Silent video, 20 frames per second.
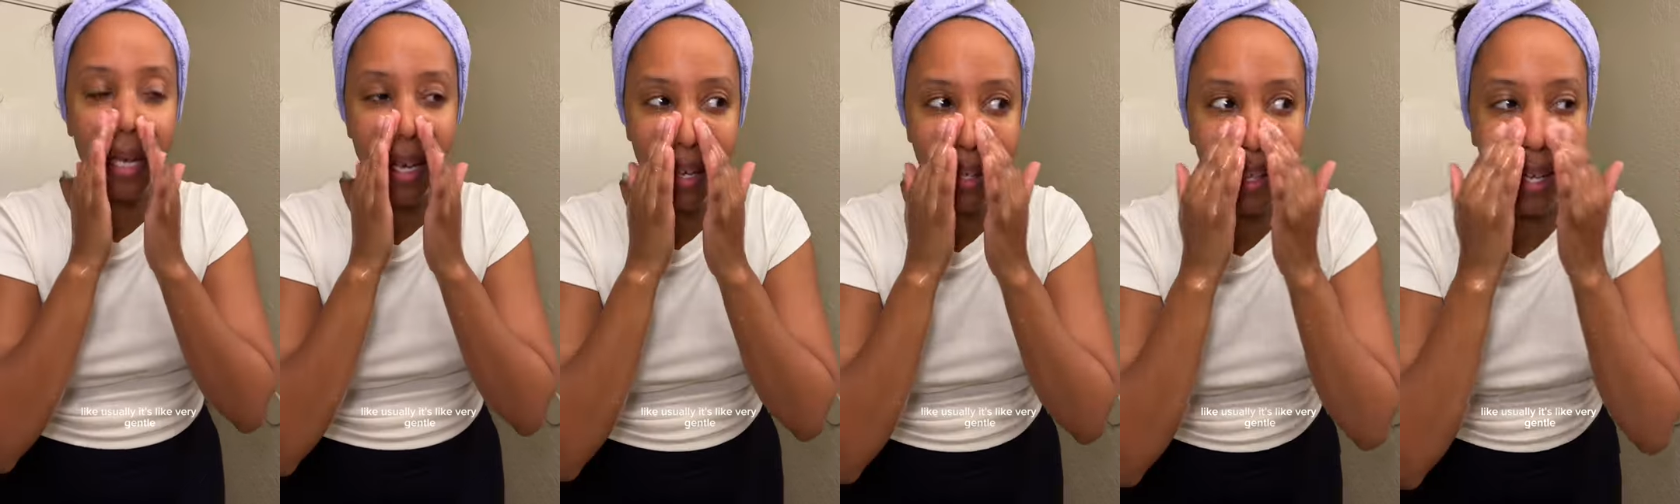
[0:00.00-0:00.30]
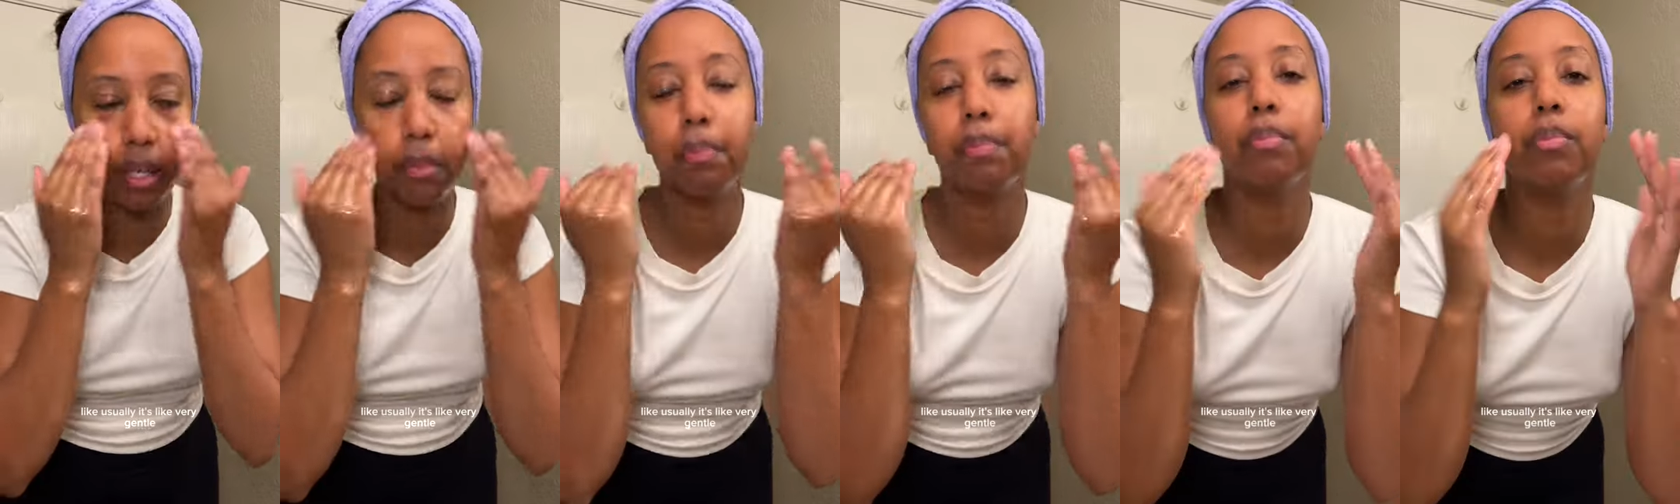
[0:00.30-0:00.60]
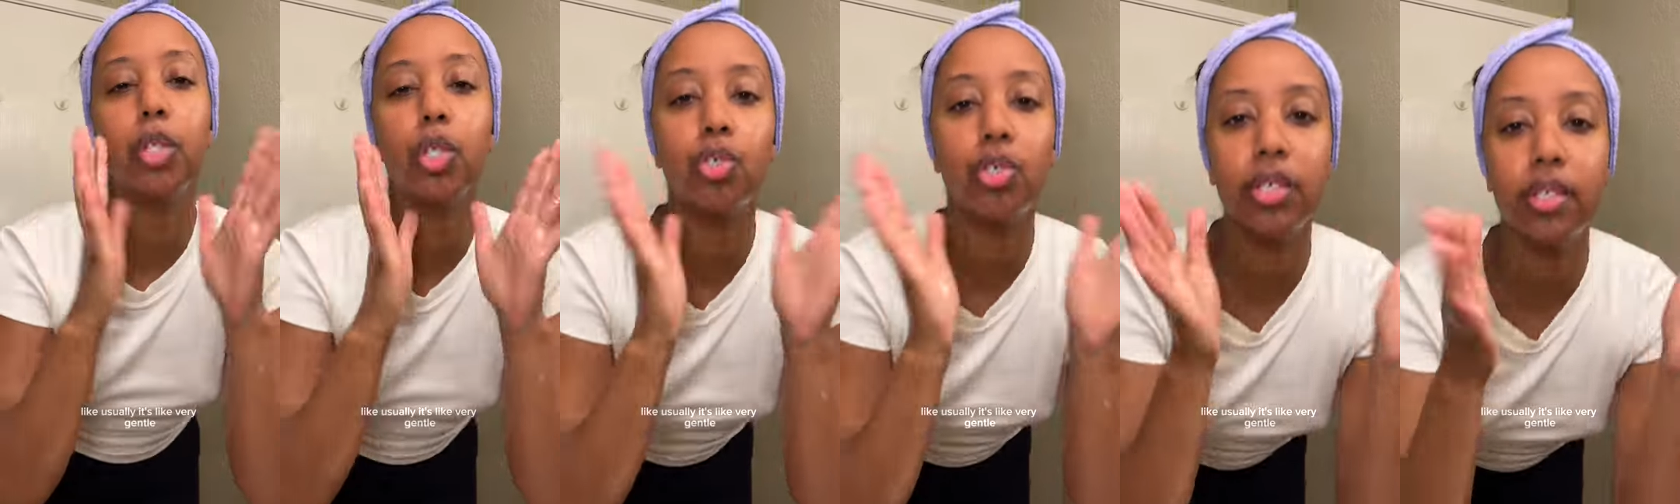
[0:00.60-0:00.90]
Like
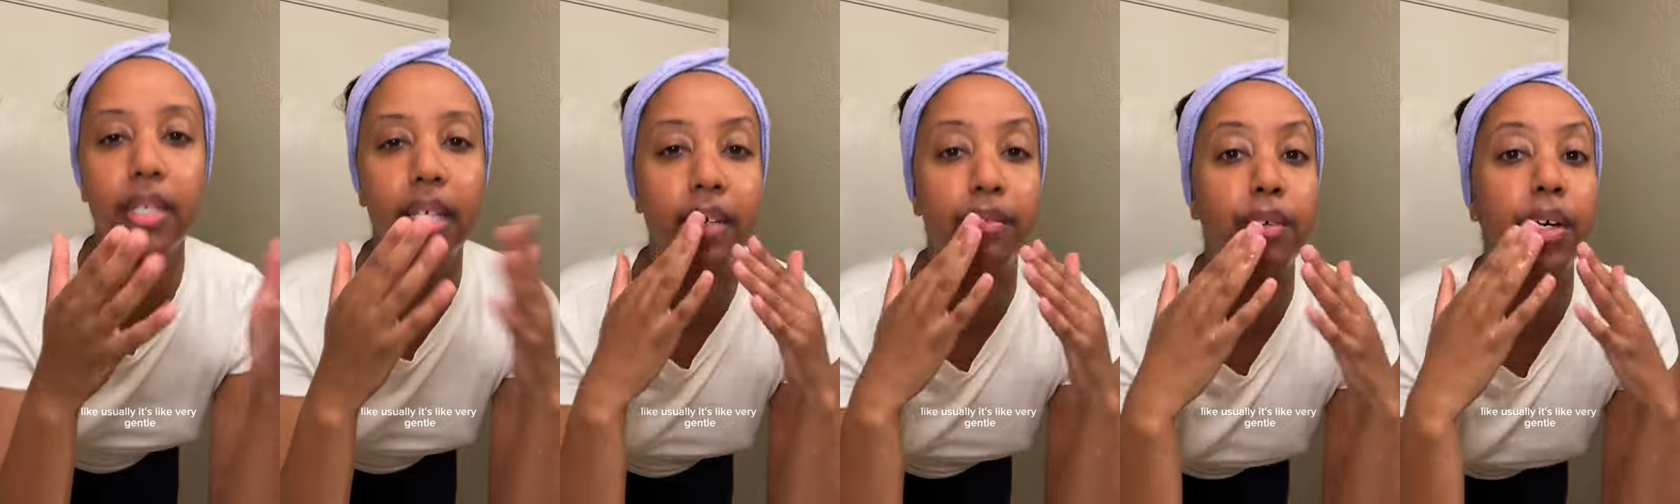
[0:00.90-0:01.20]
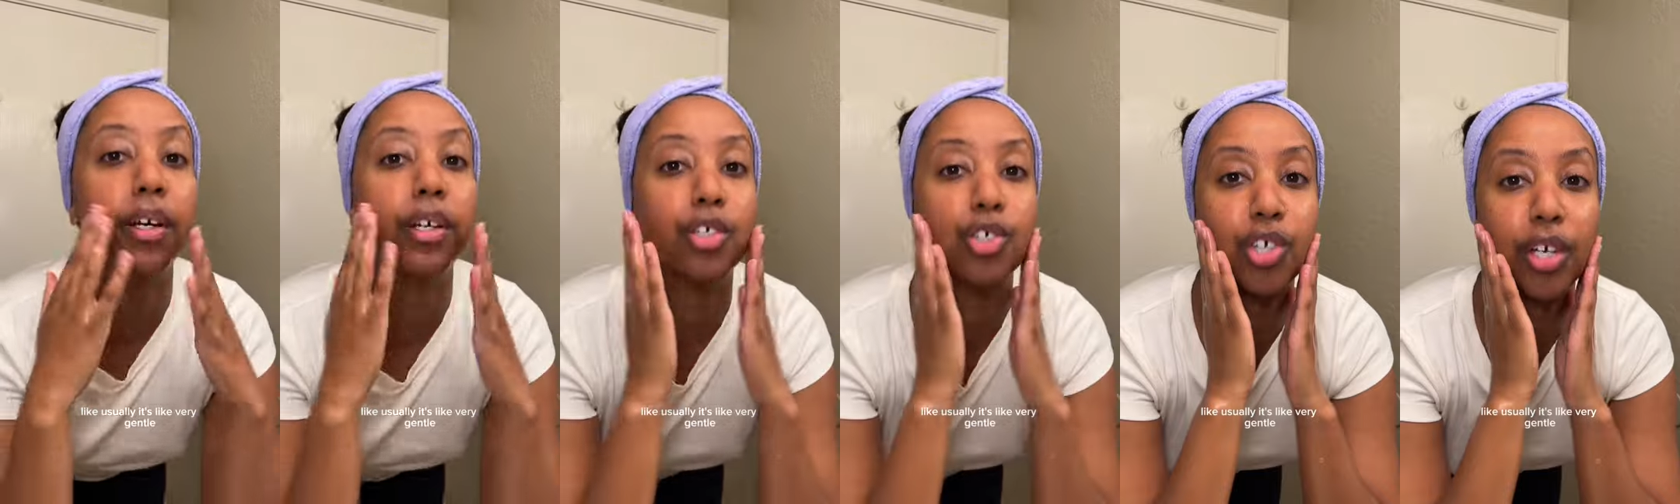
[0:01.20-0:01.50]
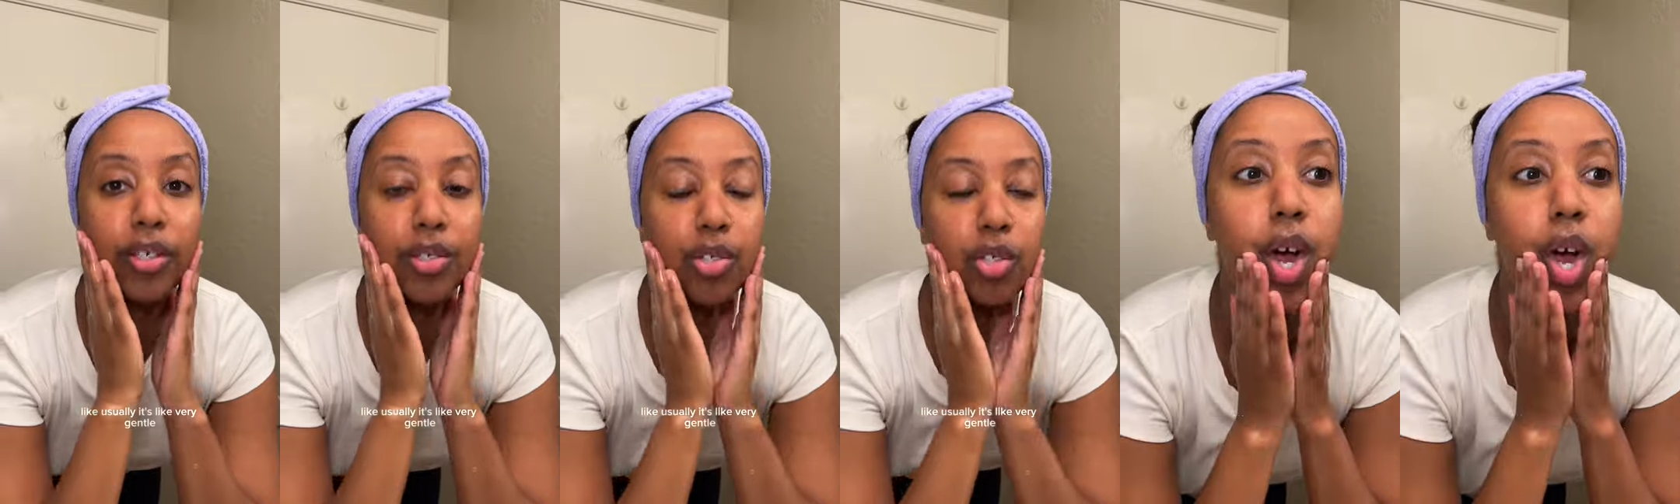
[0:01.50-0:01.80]
usually it's like very
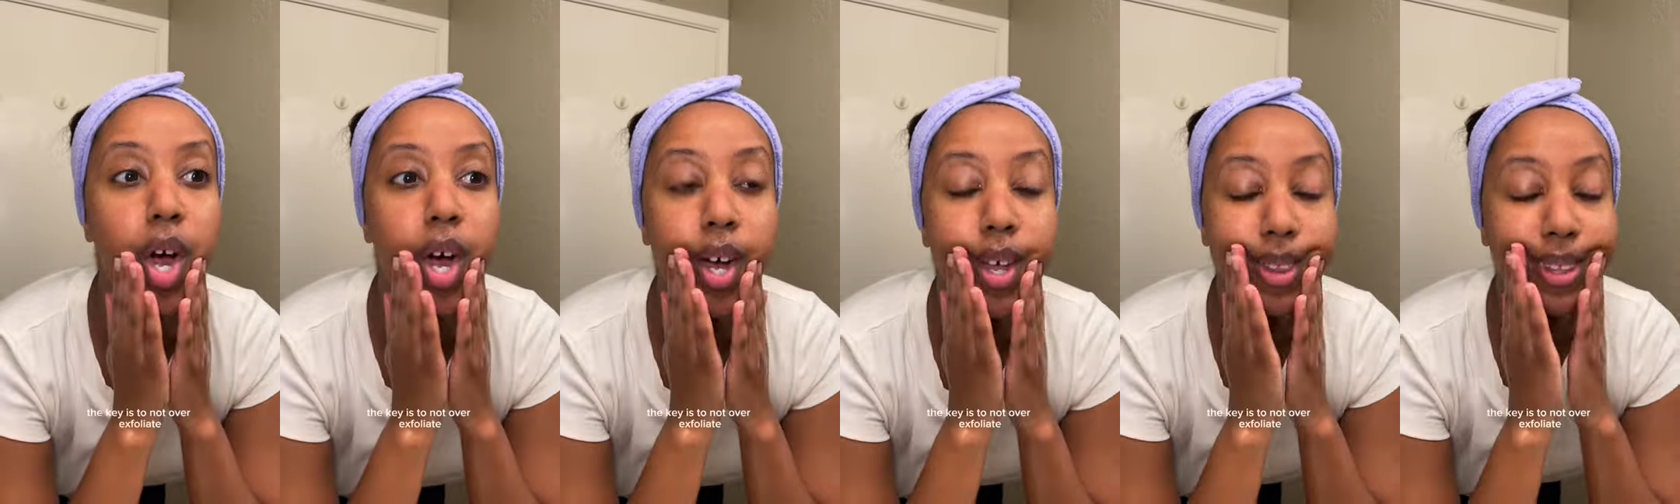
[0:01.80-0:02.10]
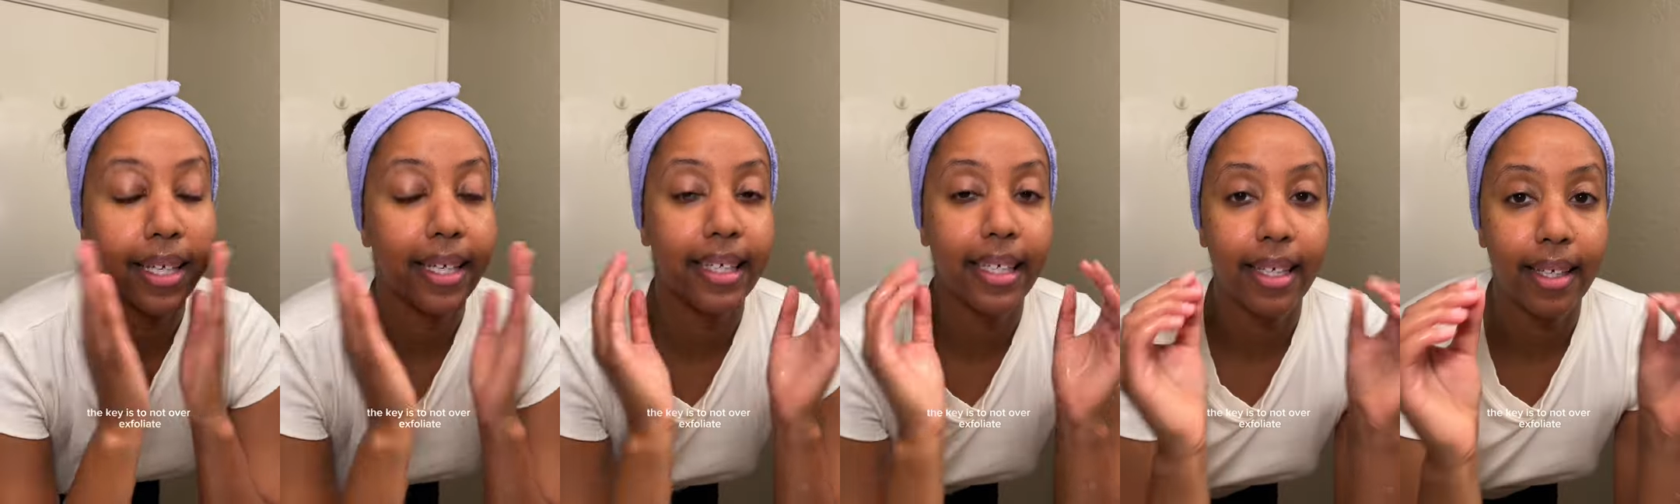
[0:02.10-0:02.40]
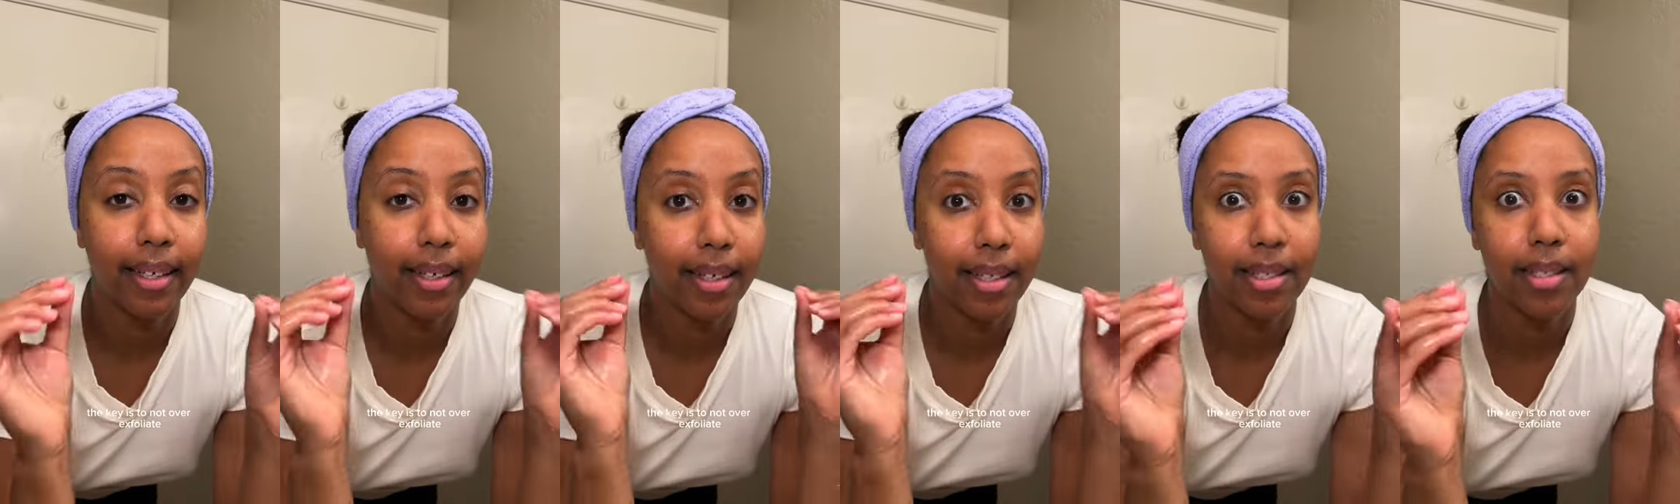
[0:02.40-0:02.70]
gentle. The
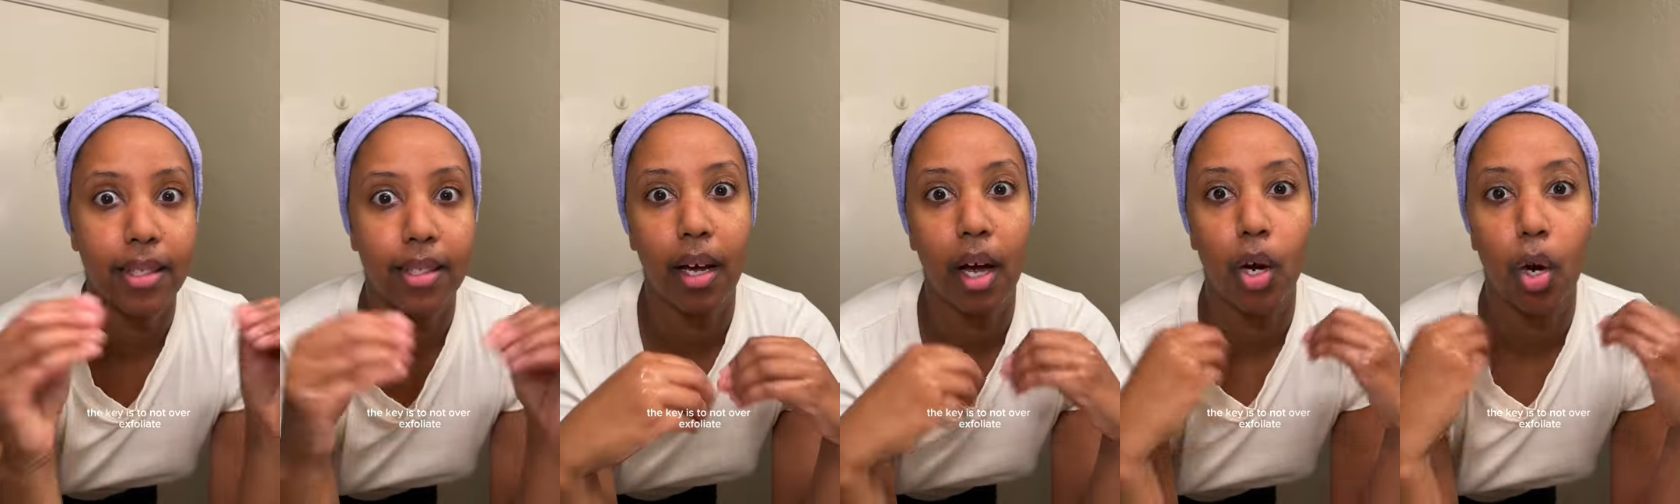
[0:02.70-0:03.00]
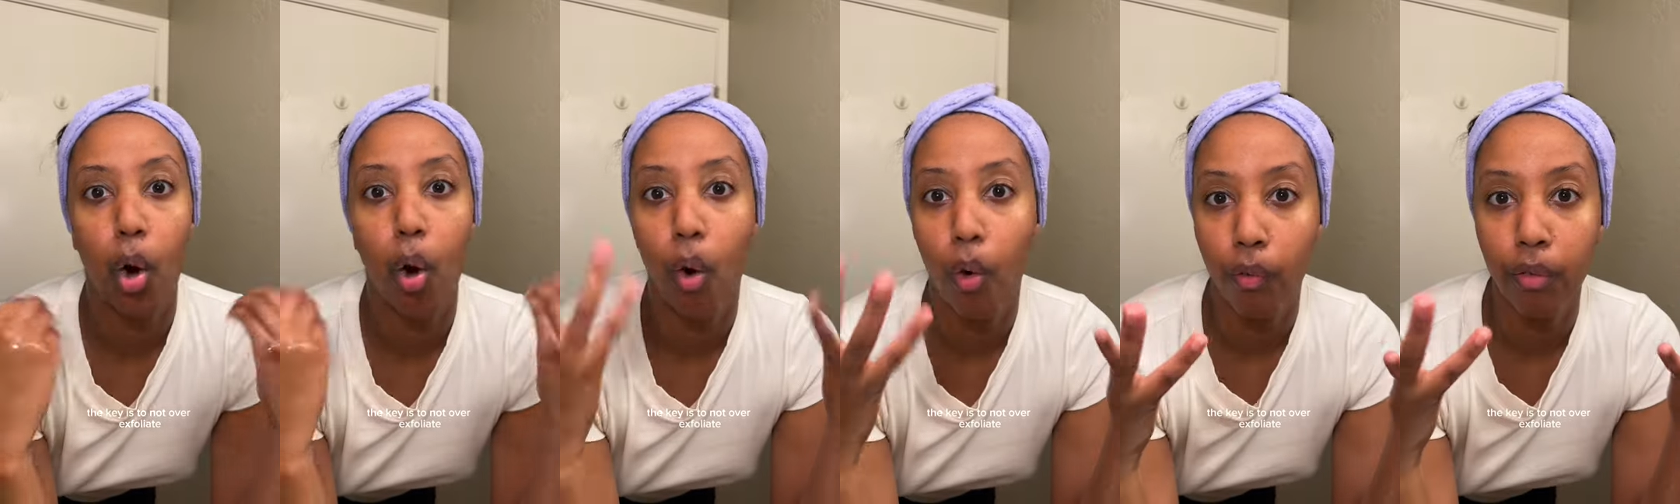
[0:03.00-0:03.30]
key is to not over